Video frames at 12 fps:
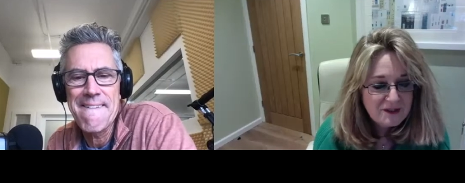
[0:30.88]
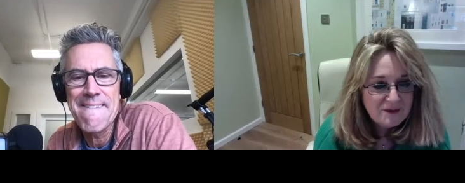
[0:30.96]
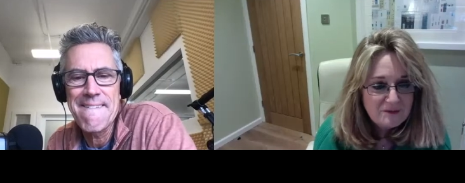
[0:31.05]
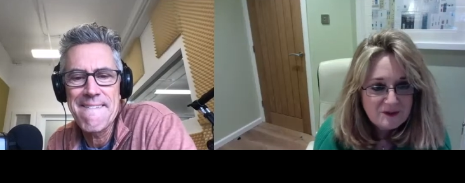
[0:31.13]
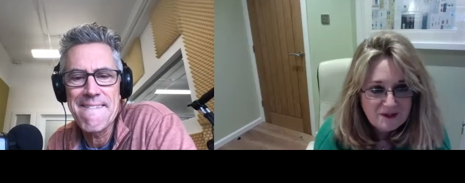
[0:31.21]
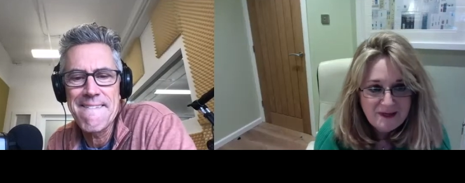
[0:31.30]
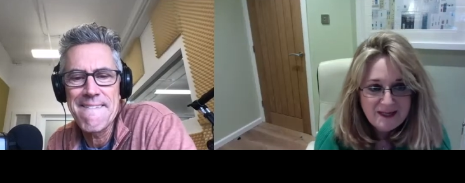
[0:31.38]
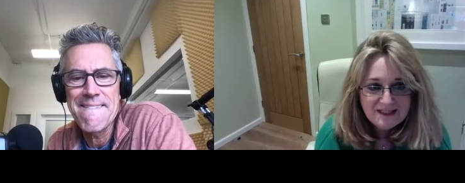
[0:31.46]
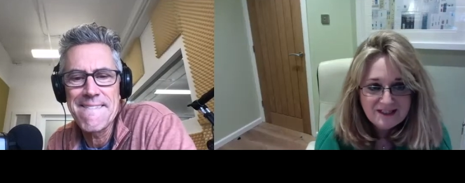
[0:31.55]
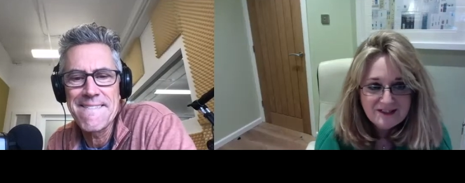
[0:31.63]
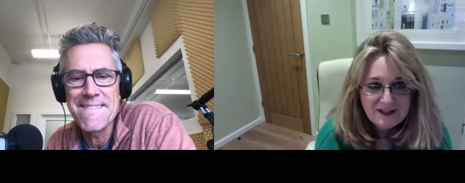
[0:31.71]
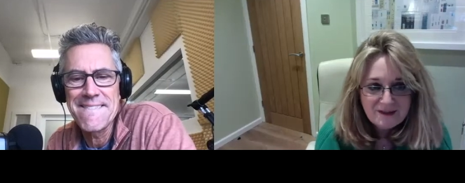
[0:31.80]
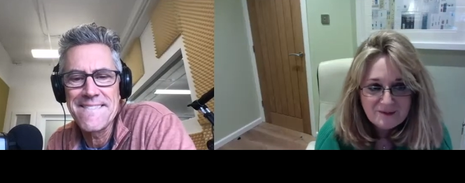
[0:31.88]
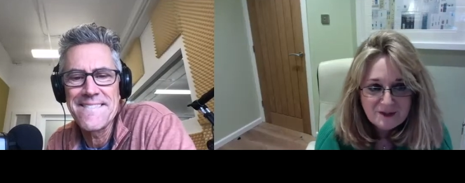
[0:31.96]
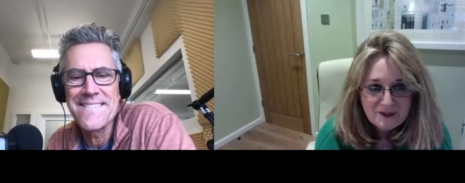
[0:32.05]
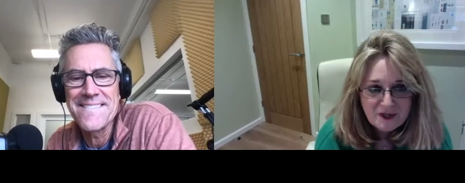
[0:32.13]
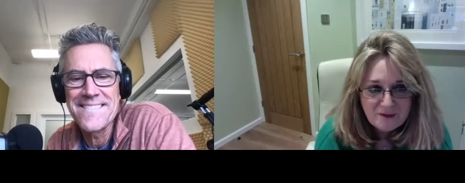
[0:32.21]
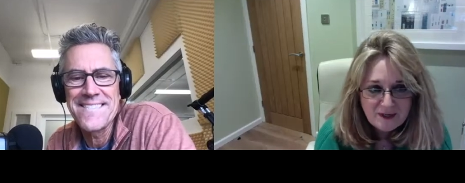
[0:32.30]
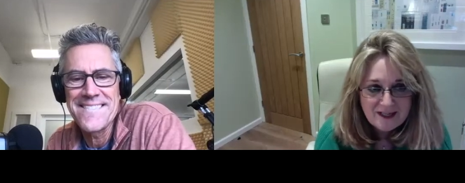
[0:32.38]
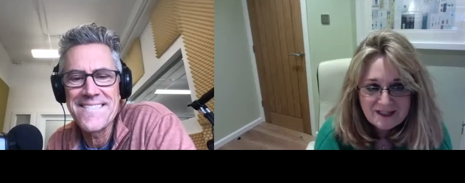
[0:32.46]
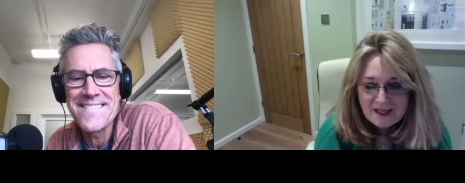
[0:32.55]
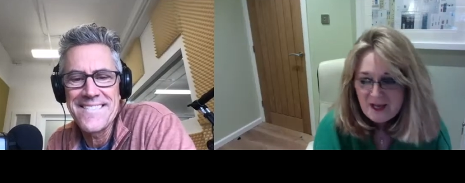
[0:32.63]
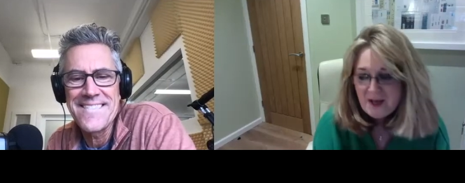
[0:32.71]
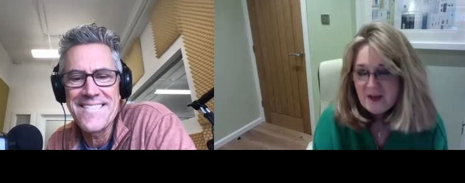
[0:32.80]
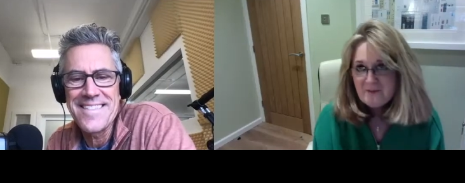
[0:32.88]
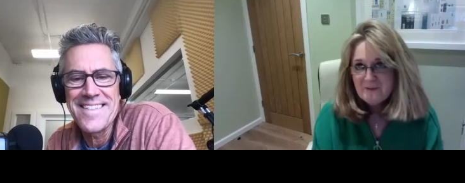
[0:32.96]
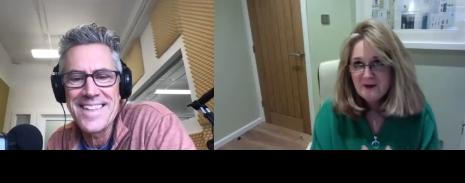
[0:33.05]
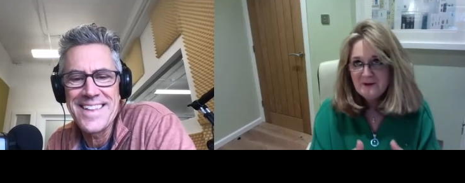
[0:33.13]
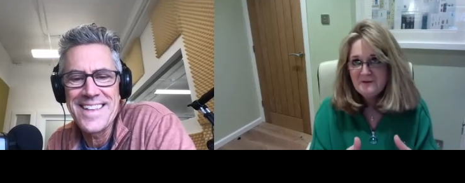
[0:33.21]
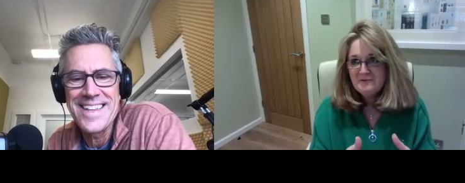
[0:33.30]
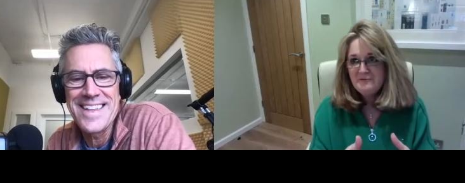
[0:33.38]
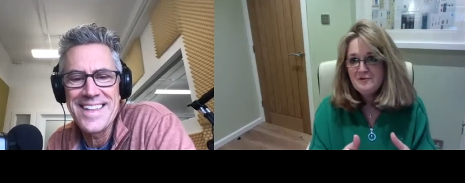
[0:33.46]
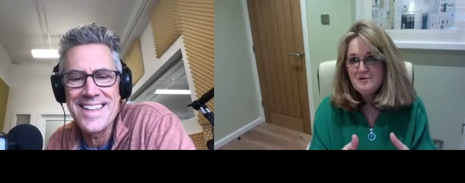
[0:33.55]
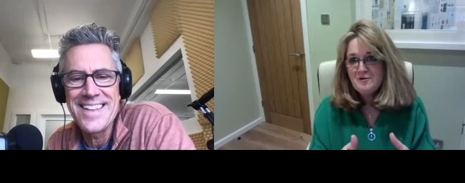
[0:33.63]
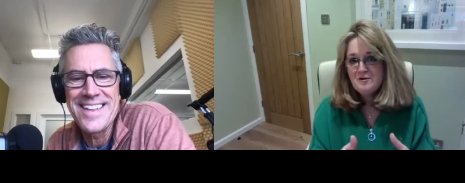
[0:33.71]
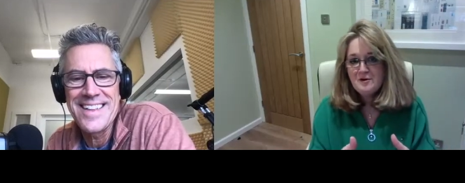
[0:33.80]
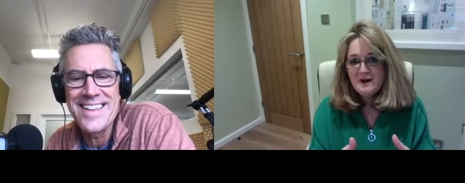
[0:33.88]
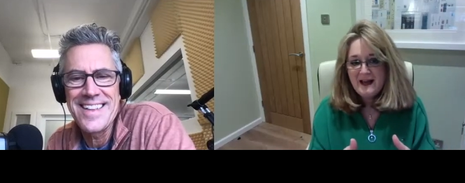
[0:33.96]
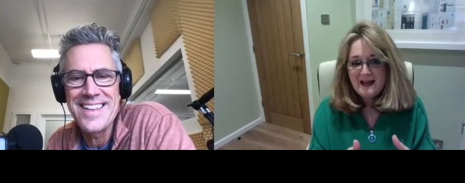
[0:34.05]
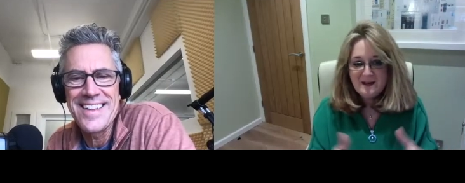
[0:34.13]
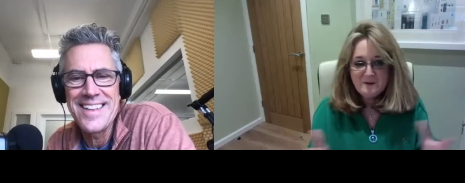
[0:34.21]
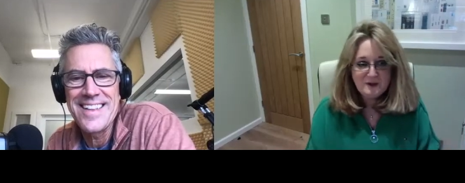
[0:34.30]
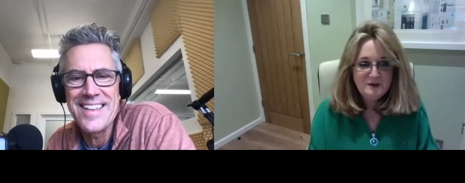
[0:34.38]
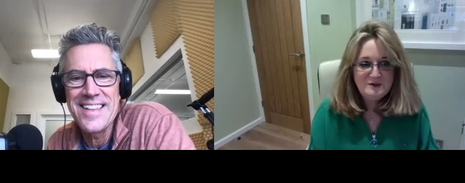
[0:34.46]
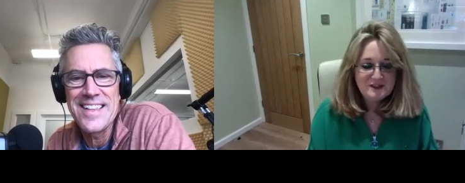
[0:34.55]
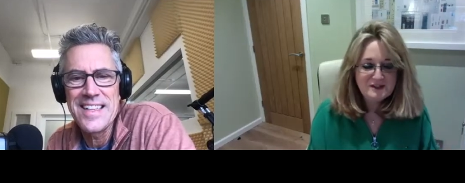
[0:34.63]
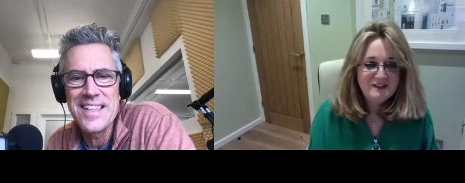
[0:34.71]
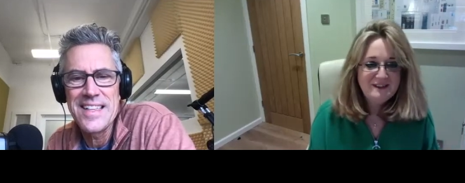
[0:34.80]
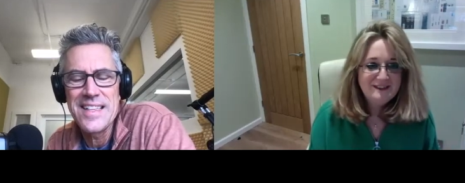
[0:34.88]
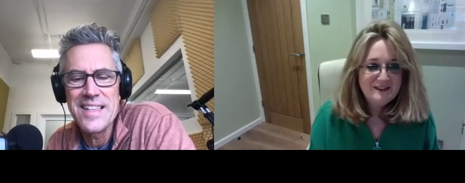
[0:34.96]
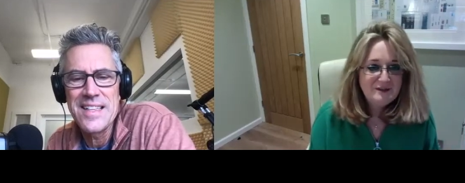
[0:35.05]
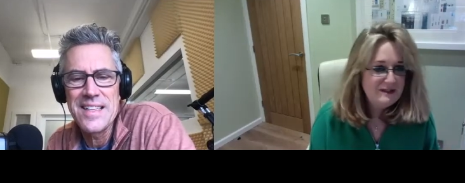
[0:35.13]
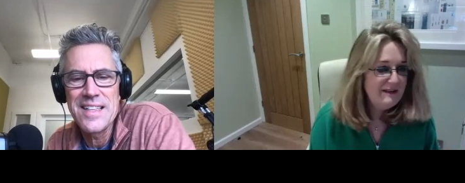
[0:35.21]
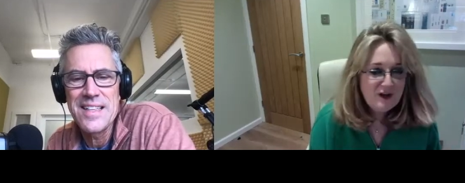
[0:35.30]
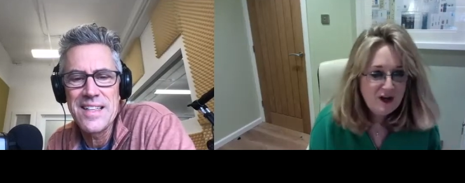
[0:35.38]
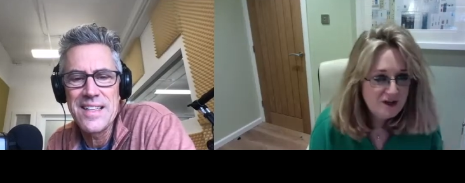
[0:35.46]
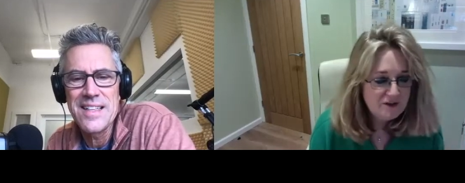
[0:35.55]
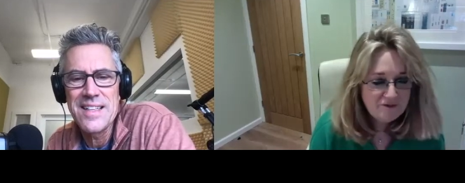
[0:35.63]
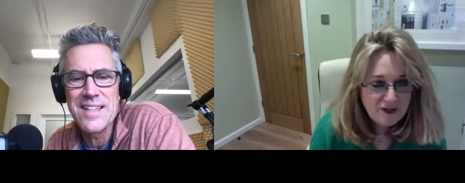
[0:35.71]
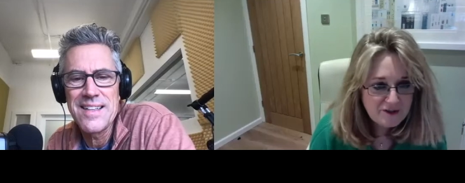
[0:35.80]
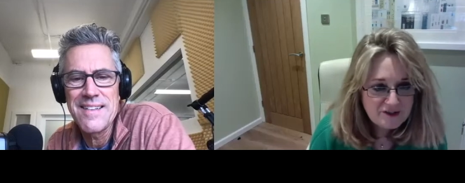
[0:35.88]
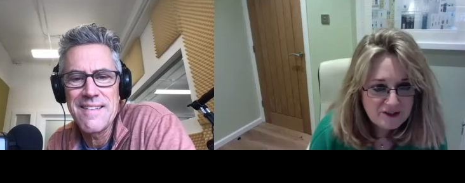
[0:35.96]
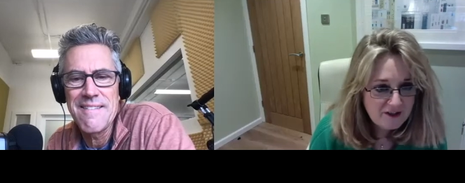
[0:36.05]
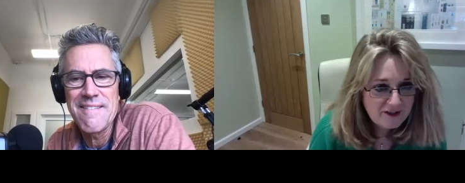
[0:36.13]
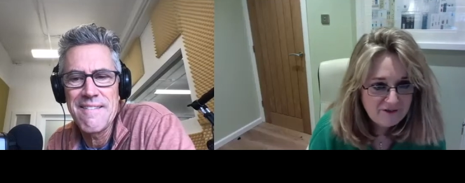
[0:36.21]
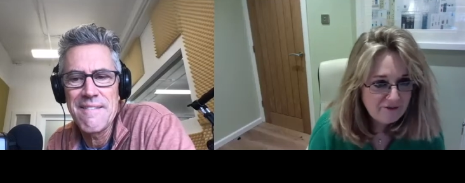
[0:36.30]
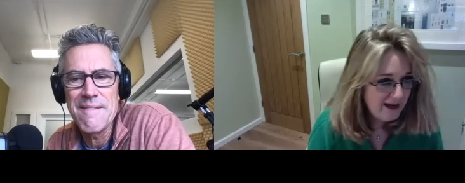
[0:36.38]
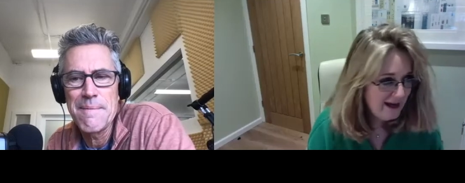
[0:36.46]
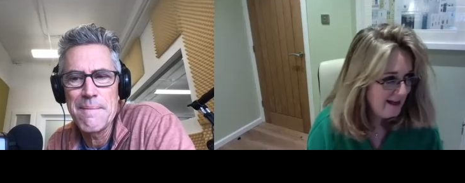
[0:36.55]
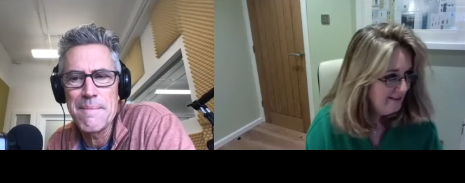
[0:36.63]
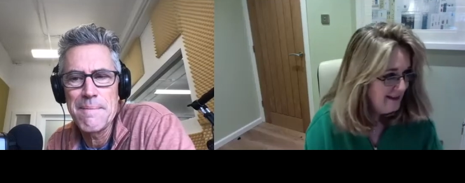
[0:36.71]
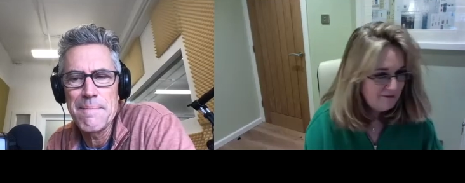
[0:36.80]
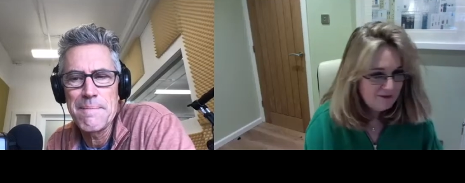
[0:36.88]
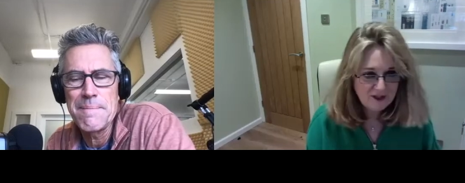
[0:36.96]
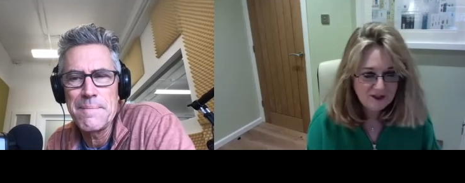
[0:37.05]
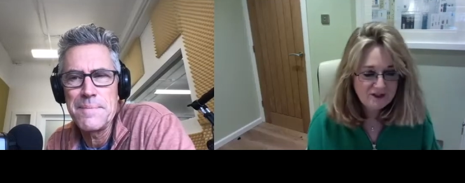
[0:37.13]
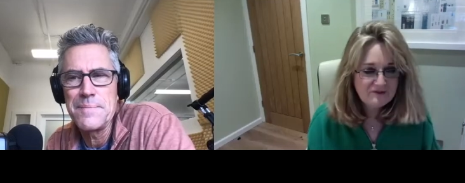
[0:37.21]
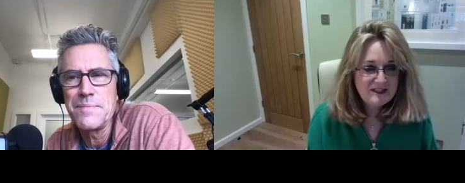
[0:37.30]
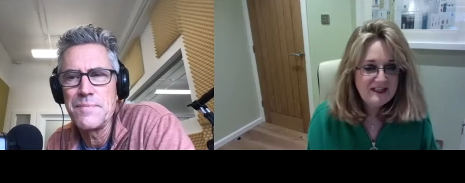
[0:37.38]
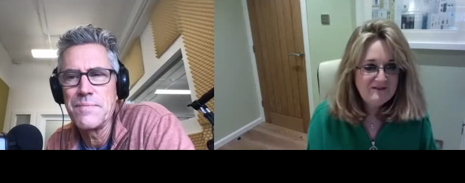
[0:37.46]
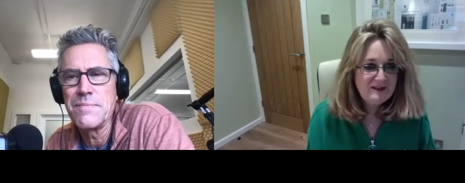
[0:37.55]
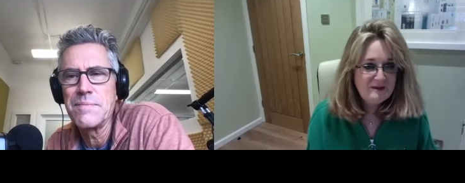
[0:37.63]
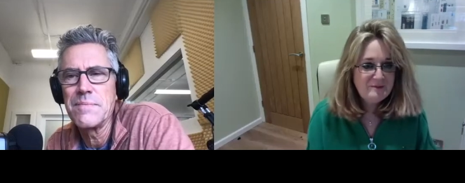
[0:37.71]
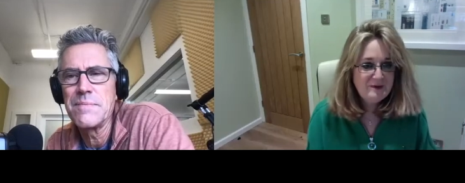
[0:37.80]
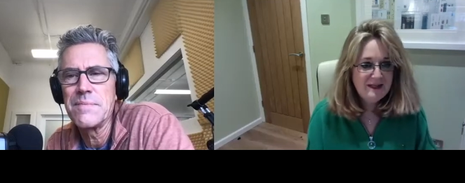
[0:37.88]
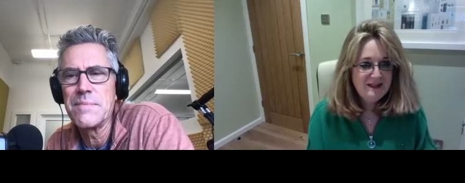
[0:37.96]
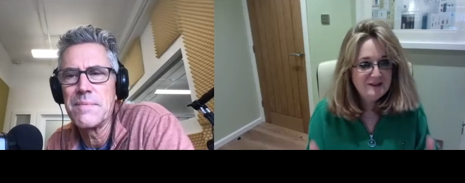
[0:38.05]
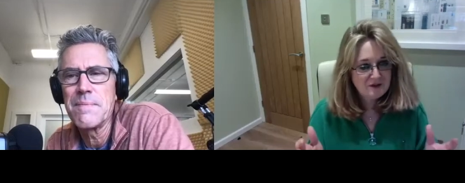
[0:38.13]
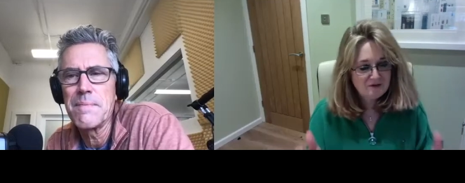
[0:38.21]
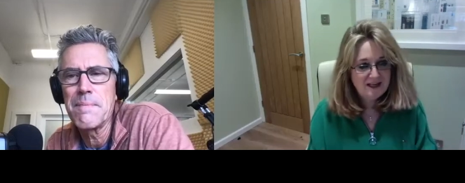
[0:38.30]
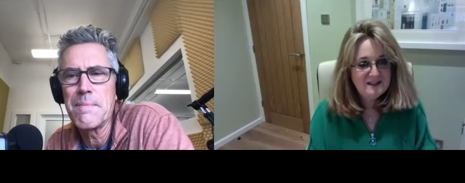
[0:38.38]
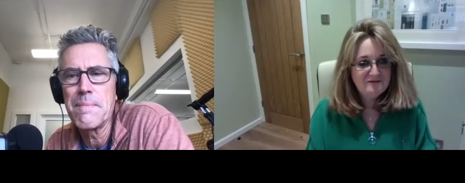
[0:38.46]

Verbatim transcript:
Speaker 1: it was an amazing time to do it. But for anyone who doesn't, who's never heard of Art to Life and never heard of CVP, the Creative